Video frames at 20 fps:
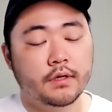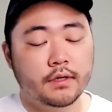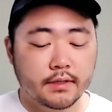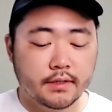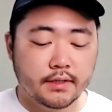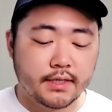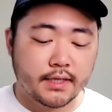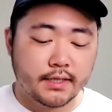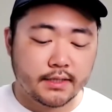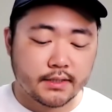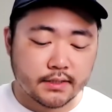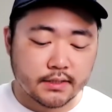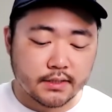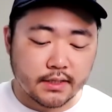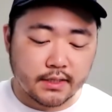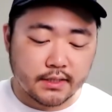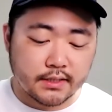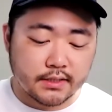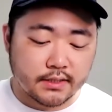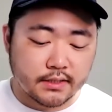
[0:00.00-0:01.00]
This
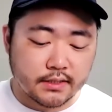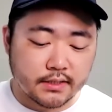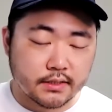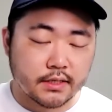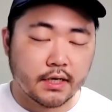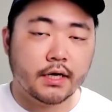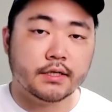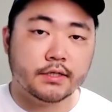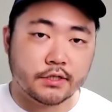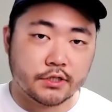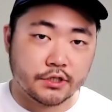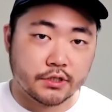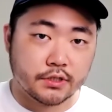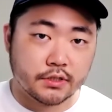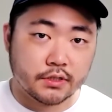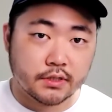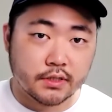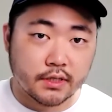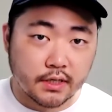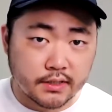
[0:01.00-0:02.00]
is
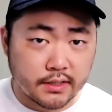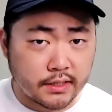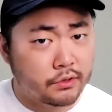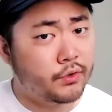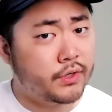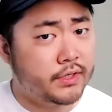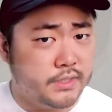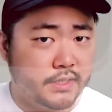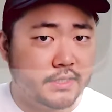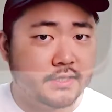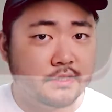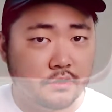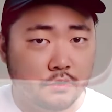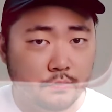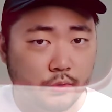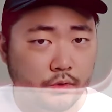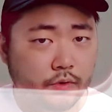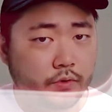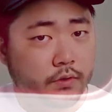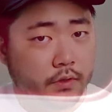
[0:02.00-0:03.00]
such an
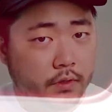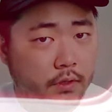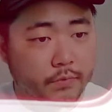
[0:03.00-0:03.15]
irresistible,